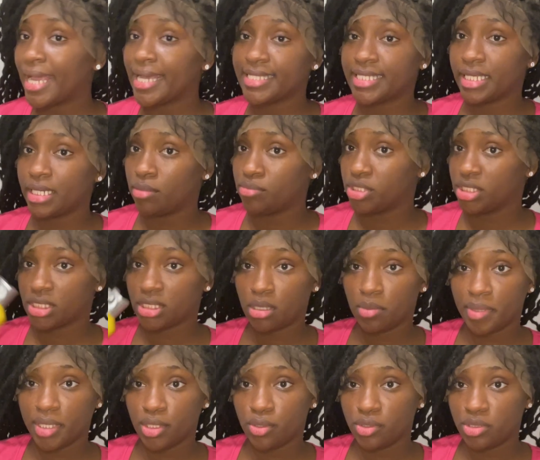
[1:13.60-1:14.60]
I said, I'm just gonna
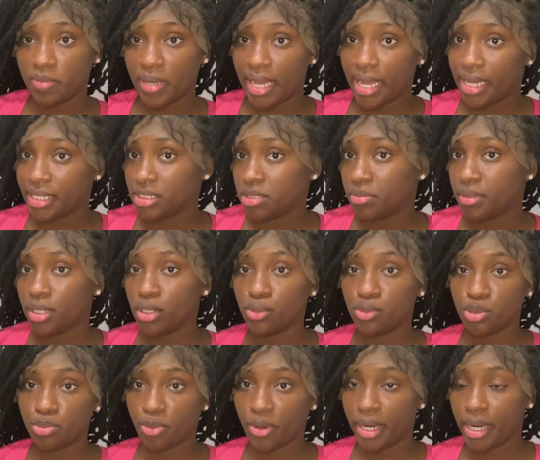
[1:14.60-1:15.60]
be using my Got to Be Glue
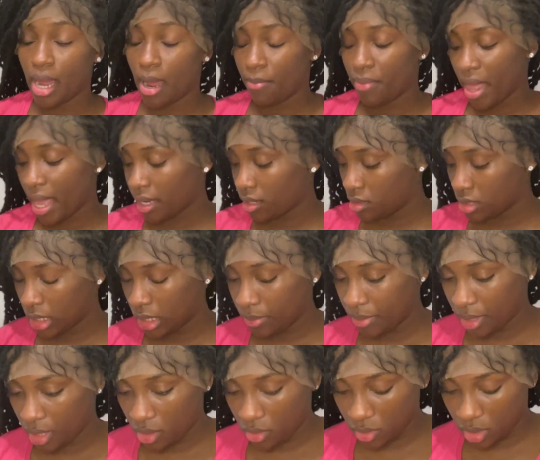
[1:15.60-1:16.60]
spray. I'm not gonna keep it
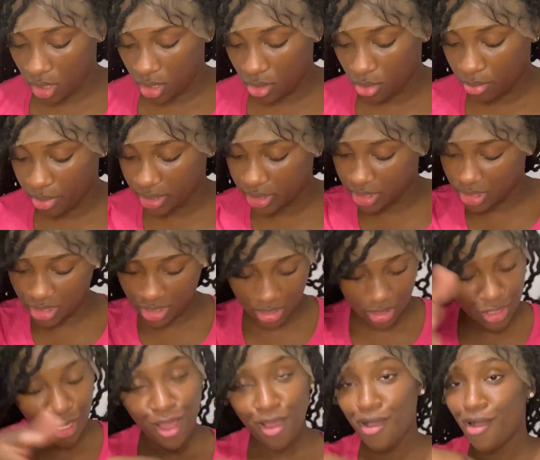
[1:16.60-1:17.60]
on long, but this is
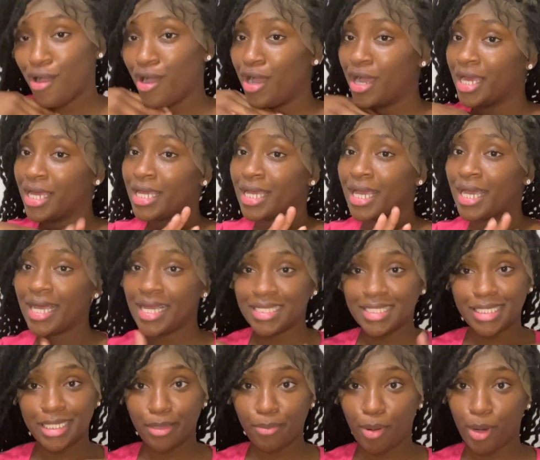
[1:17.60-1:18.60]

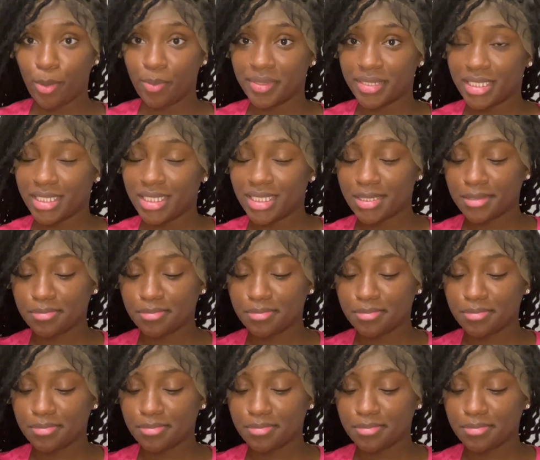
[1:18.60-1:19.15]
content purposes.